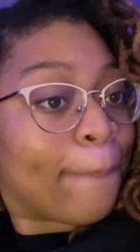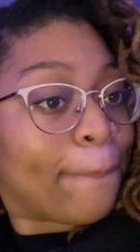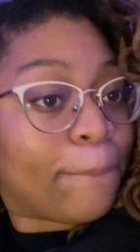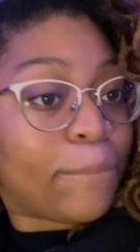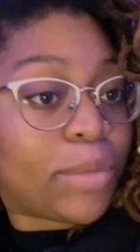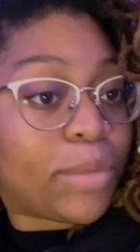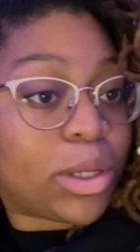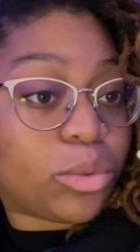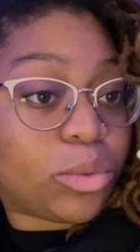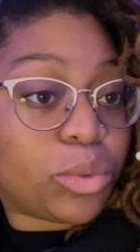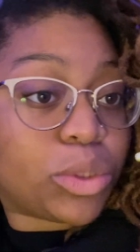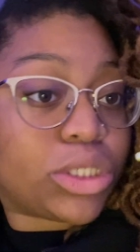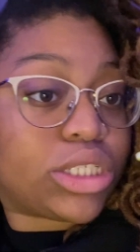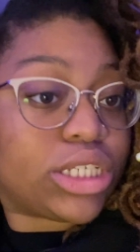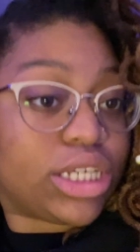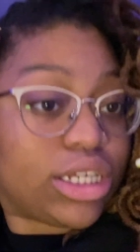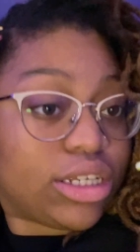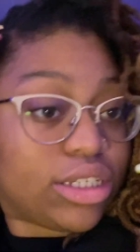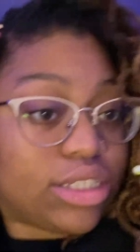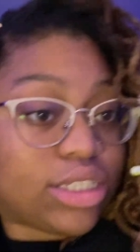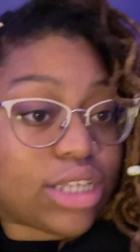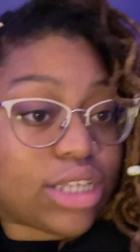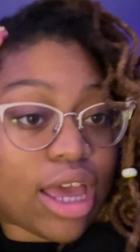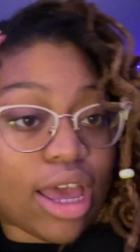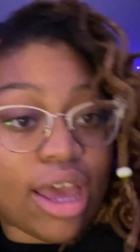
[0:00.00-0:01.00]
It was a good
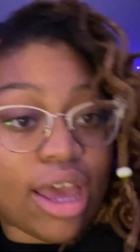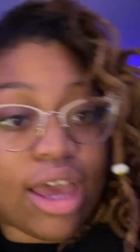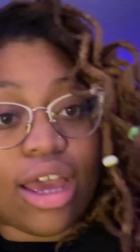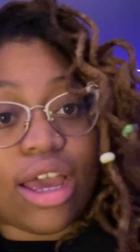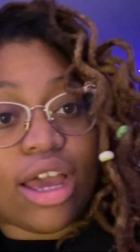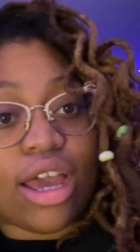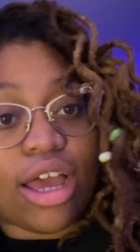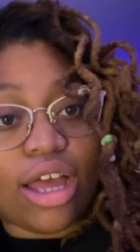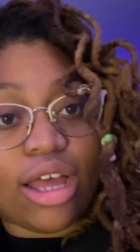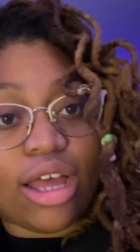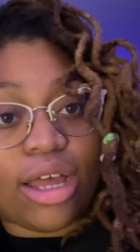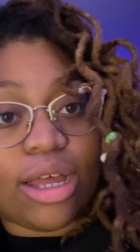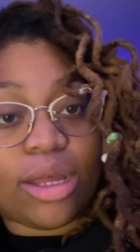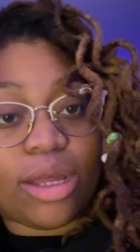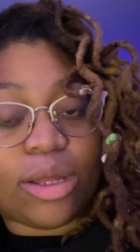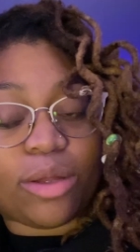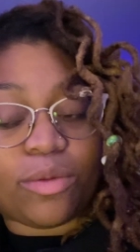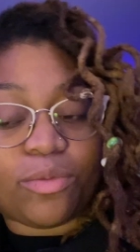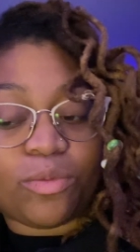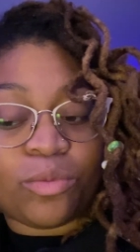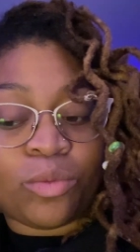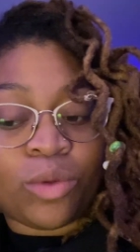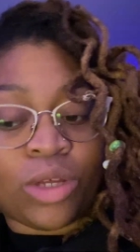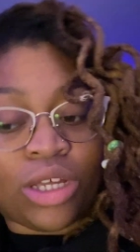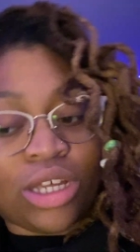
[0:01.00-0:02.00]
day.
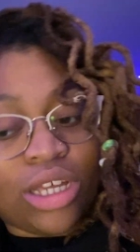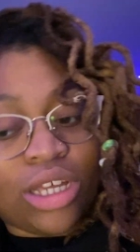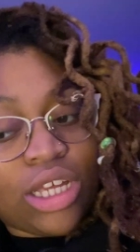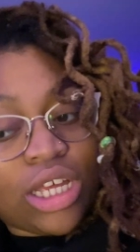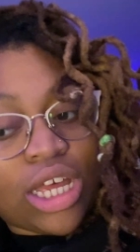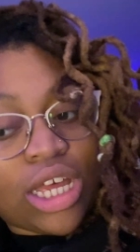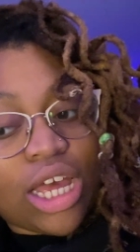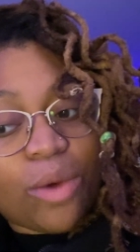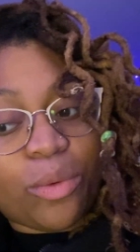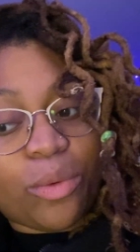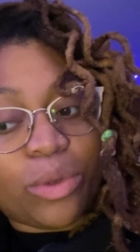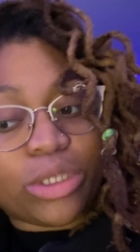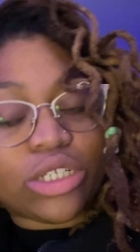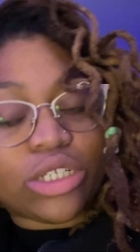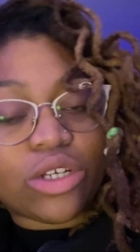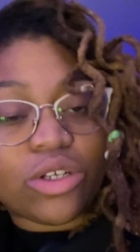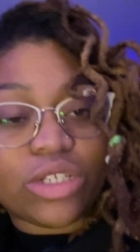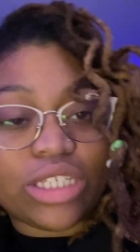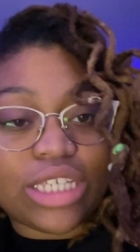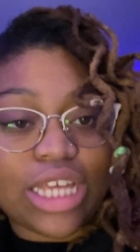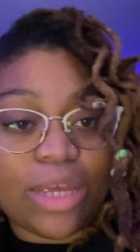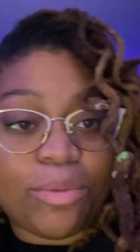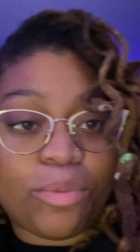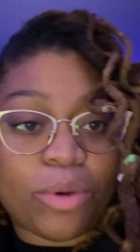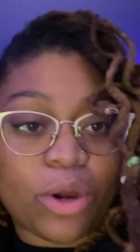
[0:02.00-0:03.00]
Um, went to go
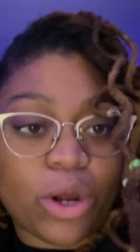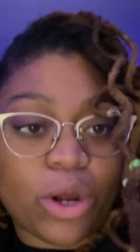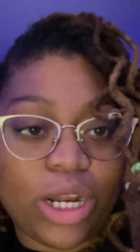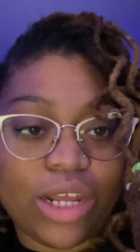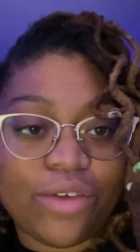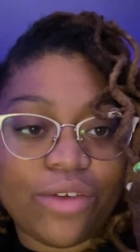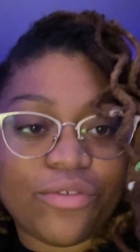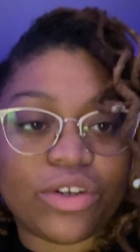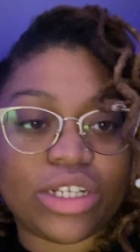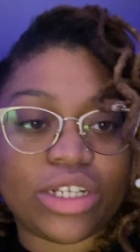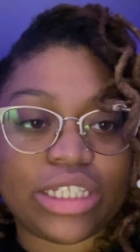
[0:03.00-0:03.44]
see Purlie,